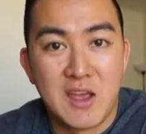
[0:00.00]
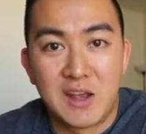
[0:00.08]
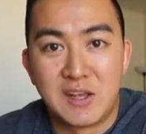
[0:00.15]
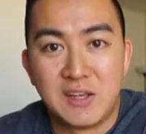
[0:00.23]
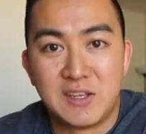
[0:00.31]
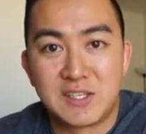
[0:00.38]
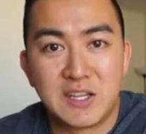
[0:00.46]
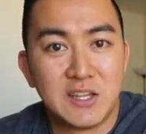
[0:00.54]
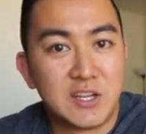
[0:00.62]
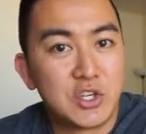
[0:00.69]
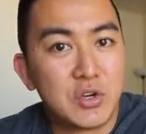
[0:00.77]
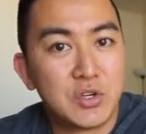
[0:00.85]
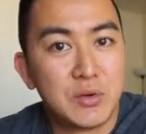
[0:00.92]
because
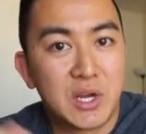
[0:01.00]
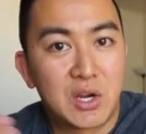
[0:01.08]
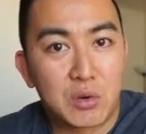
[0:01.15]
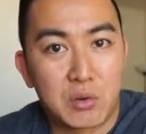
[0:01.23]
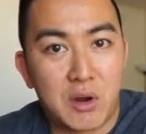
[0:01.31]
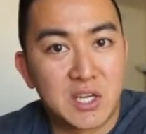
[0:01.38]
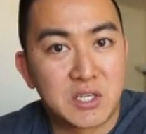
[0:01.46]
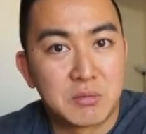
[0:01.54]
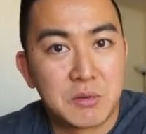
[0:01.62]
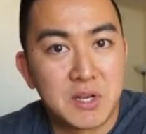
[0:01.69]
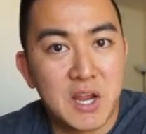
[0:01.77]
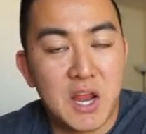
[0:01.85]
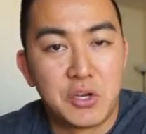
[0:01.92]
unless you're doing
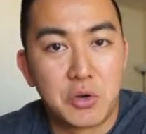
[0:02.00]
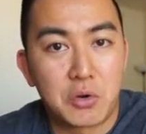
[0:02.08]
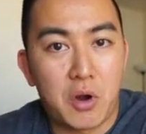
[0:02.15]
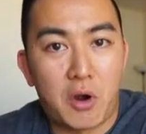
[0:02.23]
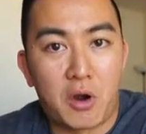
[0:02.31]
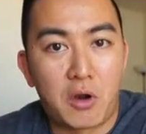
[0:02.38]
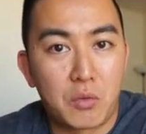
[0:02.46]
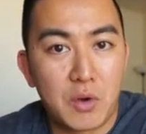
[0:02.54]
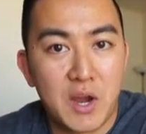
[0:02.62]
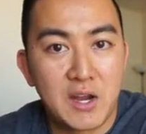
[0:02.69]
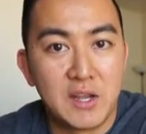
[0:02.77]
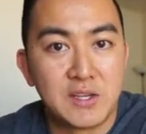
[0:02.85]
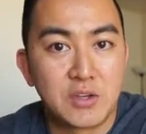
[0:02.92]
CrossFit and your heart
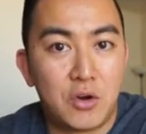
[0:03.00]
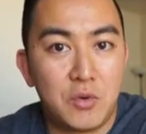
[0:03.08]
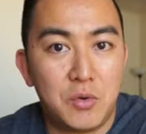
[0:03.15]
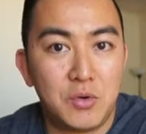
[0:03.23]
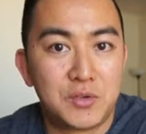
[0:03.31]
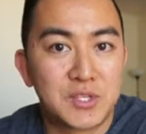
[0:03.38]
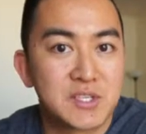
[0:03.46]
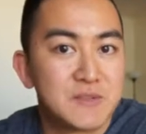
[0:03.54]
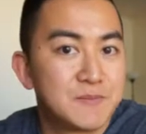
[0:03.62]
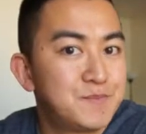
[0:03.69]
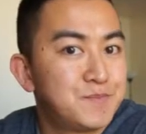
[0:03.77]
rate is almost